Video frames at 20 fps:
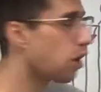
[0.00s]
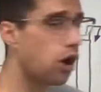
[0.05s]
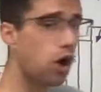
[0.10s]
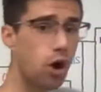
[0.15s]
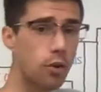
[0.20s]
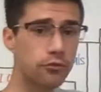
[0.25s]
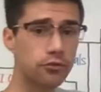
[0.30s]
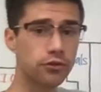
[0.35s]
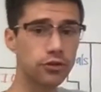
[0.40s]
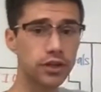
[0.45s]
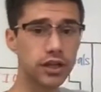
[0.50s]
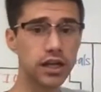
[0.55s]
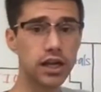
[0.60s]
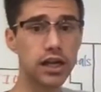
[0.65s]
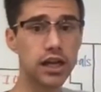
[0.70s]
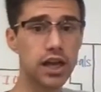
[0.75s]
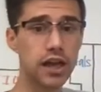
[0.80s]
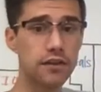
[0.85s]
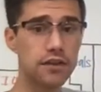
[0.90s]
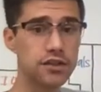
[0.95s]
Hopefully,
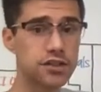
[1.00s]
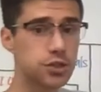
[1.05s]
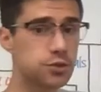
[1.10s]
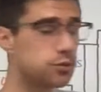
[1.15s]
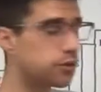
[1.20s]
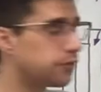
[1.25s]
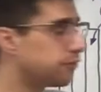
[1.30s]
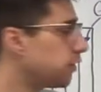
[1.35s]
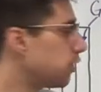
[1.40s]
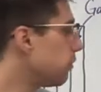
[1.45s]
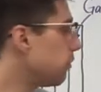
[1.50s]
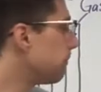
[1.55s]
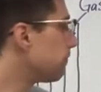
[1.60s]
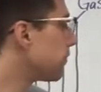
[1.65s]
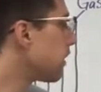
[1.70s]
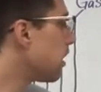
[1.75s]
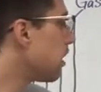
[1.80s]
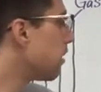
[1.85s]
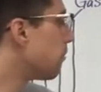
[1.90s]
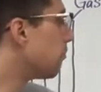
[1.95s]
again, this is review,
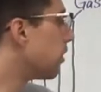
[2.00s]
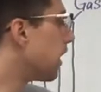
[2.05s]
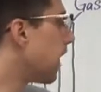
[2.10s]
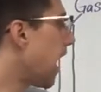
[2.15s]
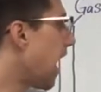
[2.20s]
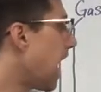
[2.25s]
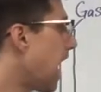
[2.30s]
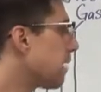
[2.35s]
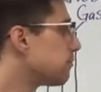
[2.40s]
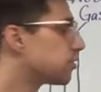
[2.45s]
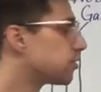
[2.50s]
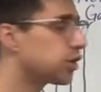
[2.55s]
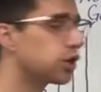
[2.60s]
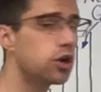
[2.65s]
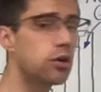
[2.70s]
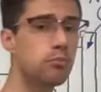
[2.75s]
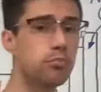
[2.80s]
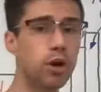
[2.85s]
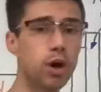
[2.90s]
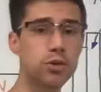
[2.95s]
but atoms are
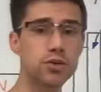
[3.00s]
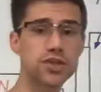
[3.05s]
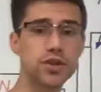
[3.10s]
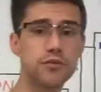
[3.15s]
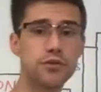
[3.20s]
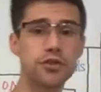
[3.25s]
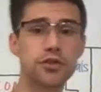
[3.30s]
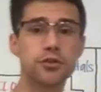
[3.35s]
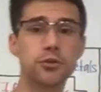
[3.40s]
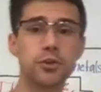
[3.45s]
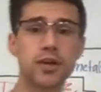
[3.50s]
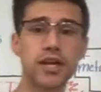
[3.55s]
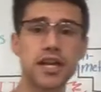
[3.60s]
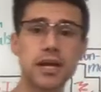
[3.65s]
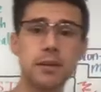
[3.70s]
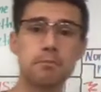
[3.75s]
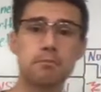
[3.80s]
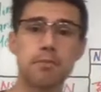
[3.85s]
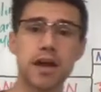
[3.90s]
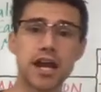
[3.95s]
composed of
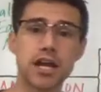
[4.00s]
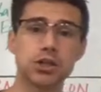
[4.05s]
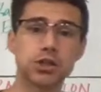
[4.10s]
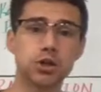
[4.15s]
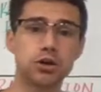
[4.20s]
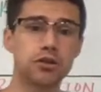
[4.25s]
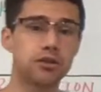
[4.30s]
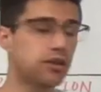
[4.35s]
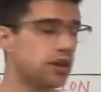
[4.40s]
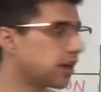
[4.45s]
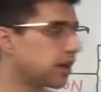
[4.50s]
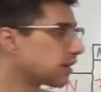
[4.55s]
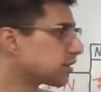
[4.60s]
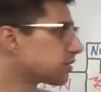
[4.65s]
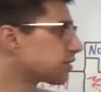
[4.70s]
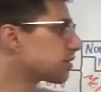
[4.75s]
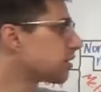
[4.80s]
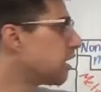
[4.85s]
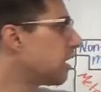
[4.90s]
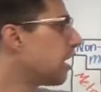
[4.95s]
three major
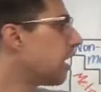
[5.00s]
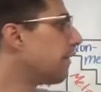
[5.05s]
things.